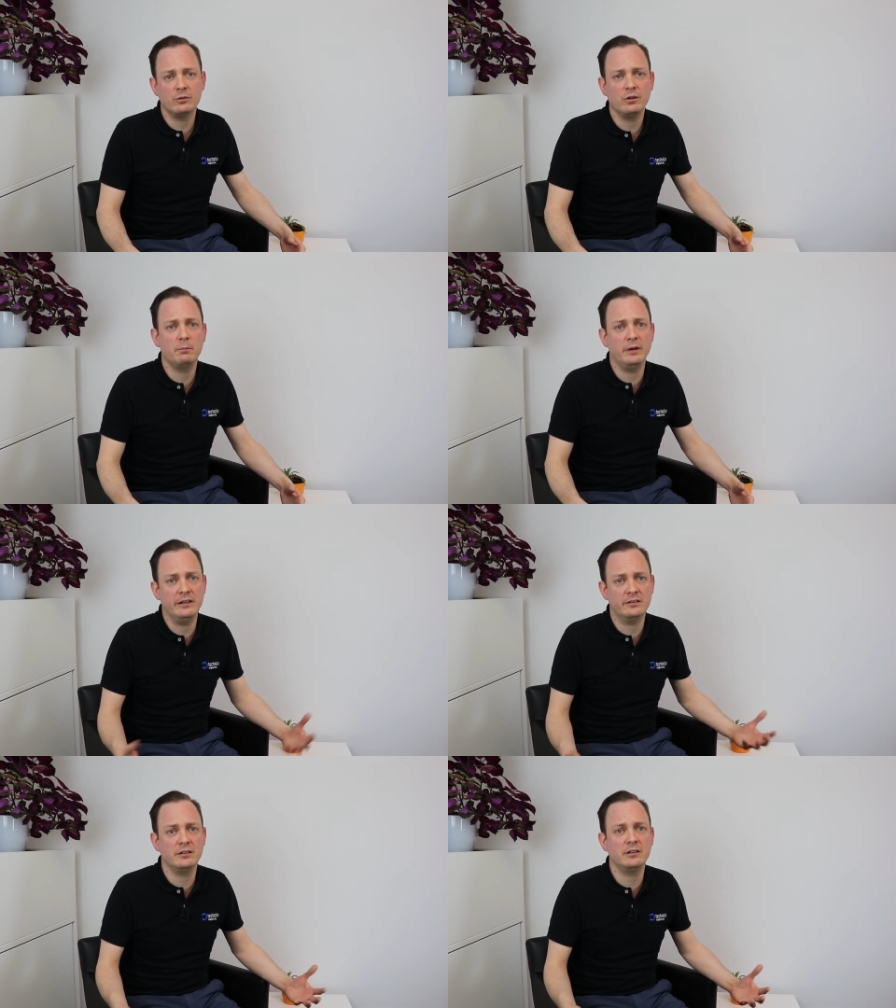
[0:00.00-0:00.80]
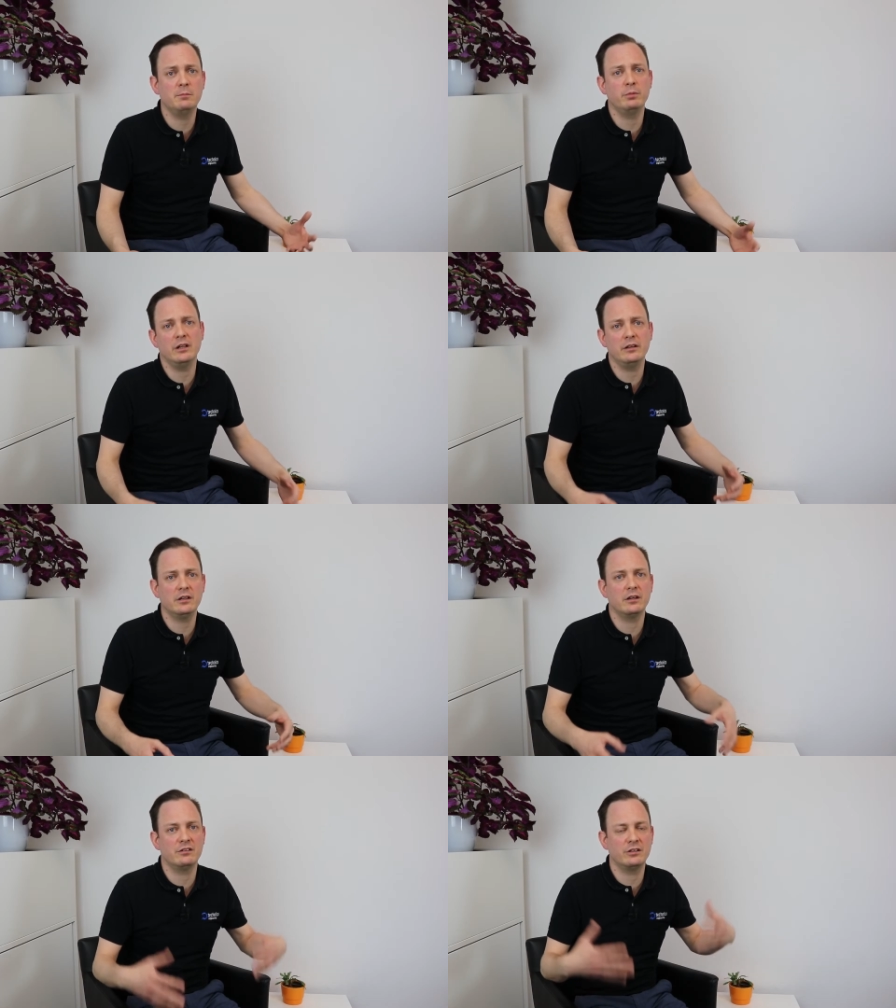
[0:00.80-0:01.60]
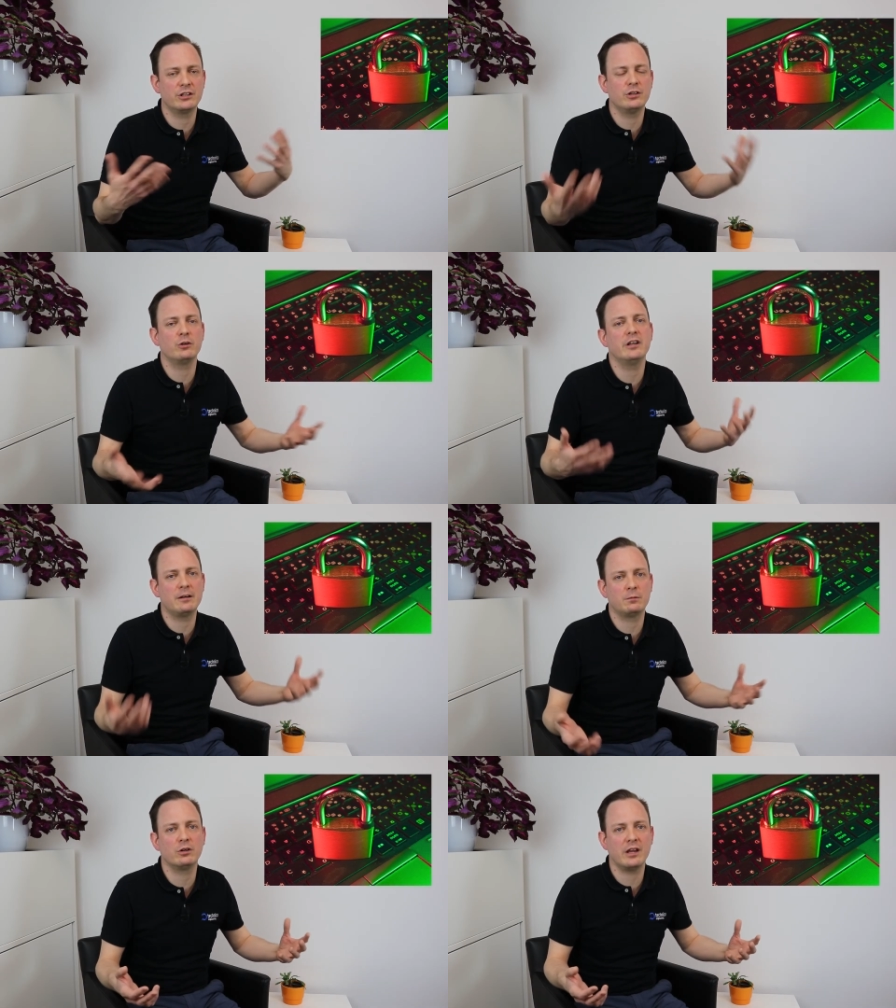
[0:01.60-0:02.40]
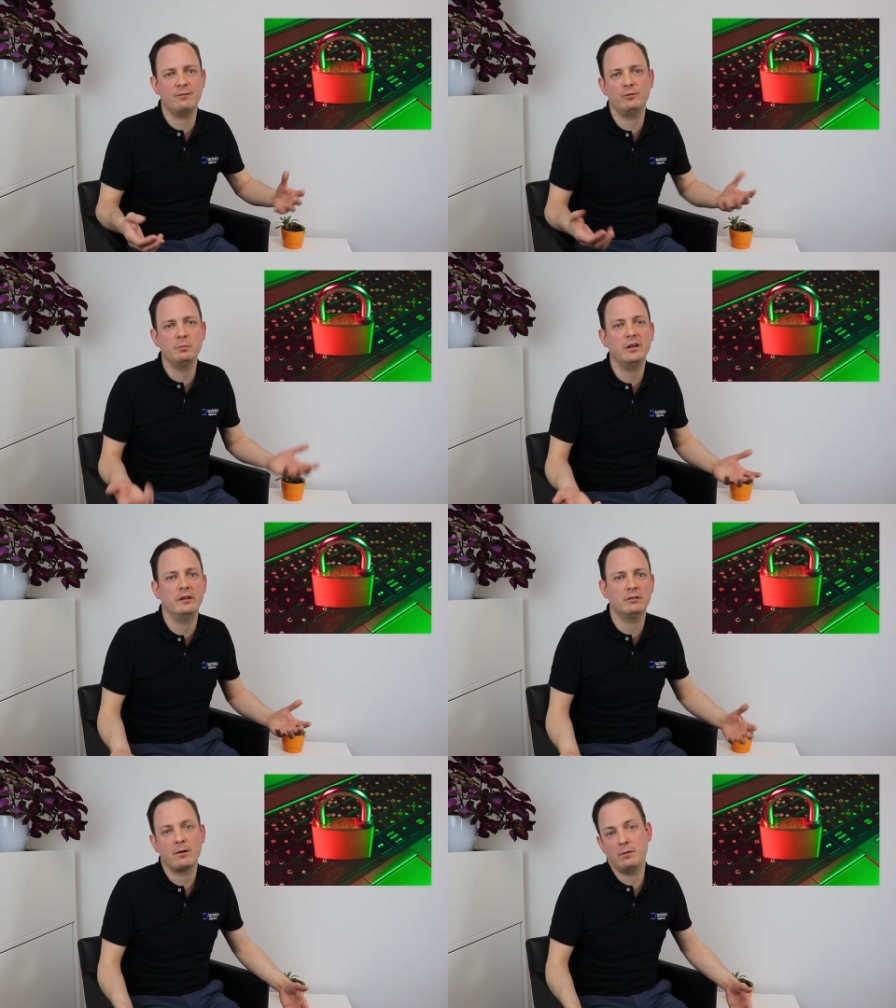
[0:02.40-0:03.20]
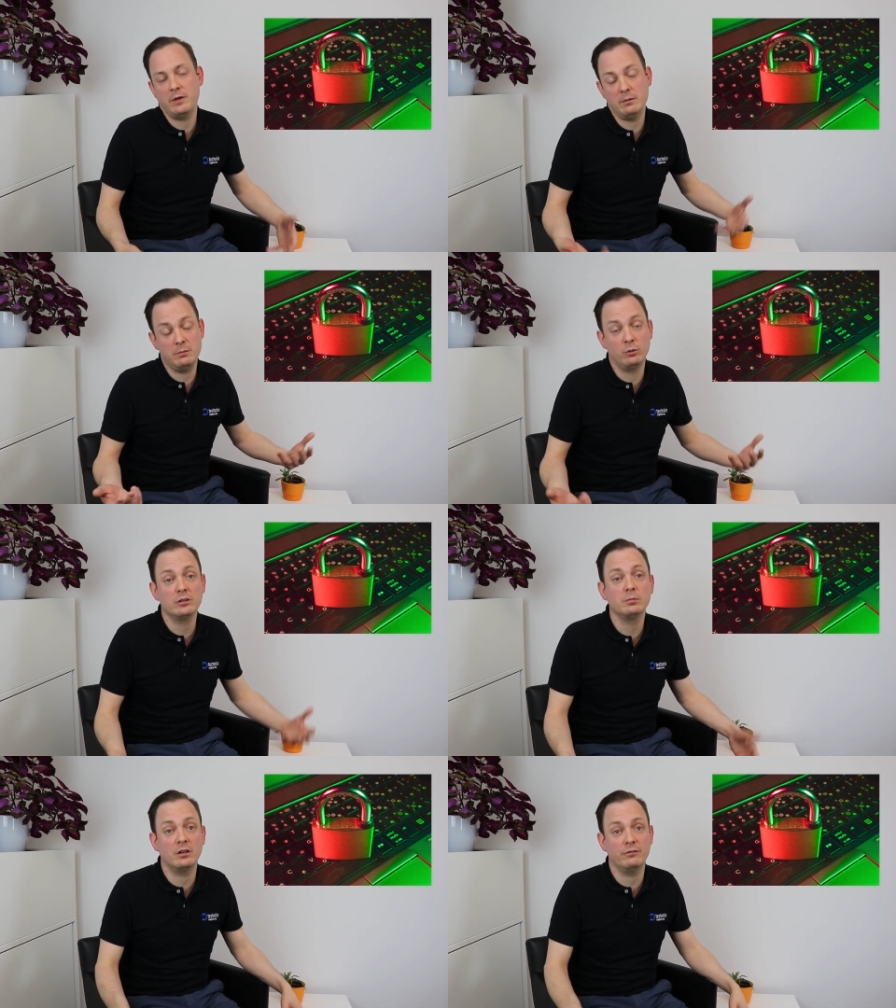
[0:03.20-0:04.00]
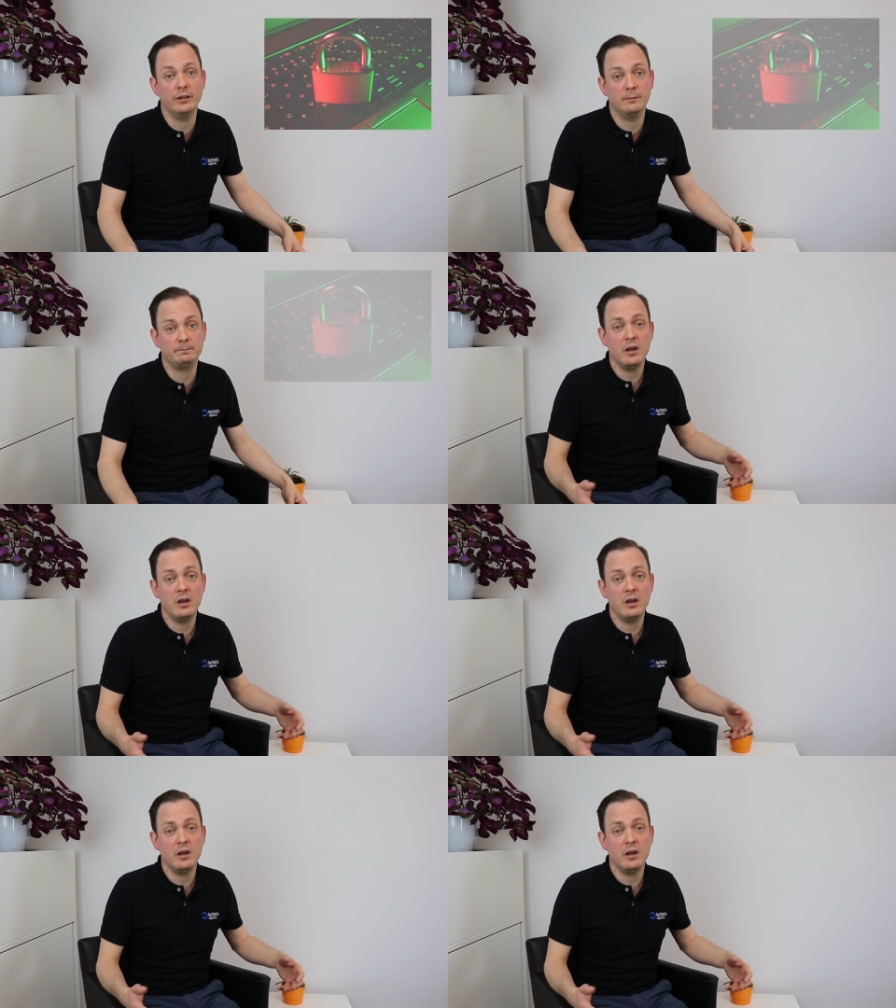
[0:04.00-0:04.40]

you're basically building a secure network every minute or maybe multiple of them.